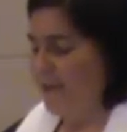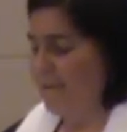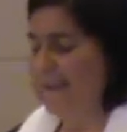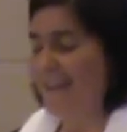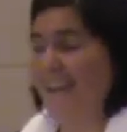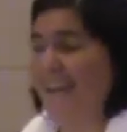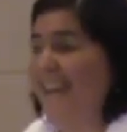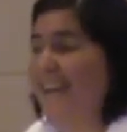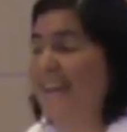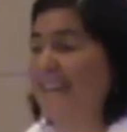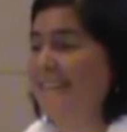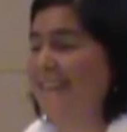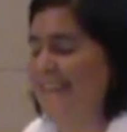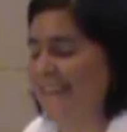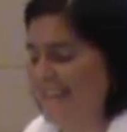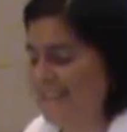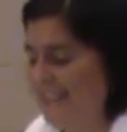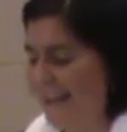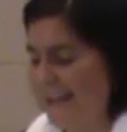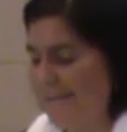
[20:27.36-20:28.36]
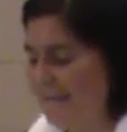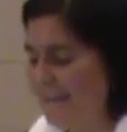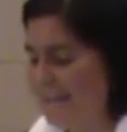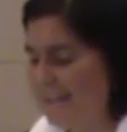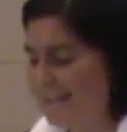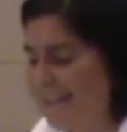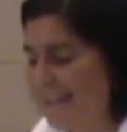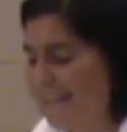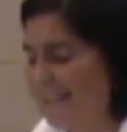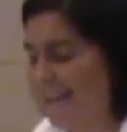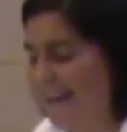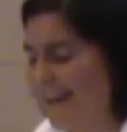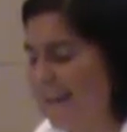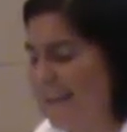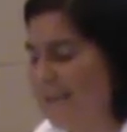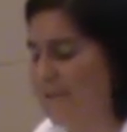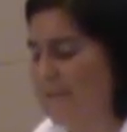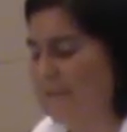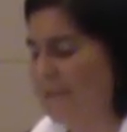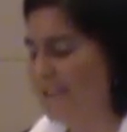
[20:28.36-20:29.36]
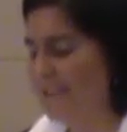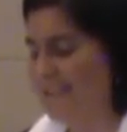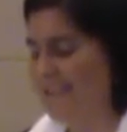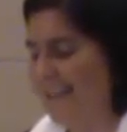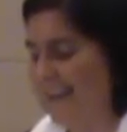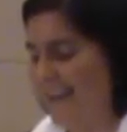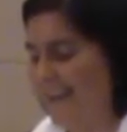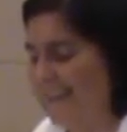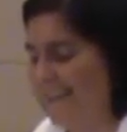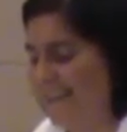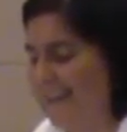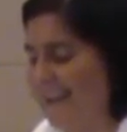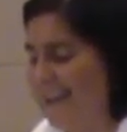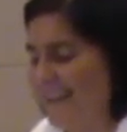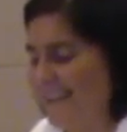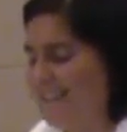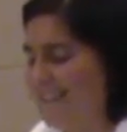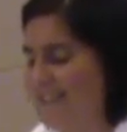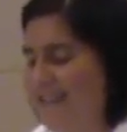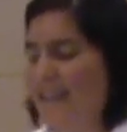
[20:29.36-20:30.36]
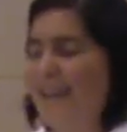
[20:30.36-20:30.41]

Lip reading: When I heard this, I felt like God was saying,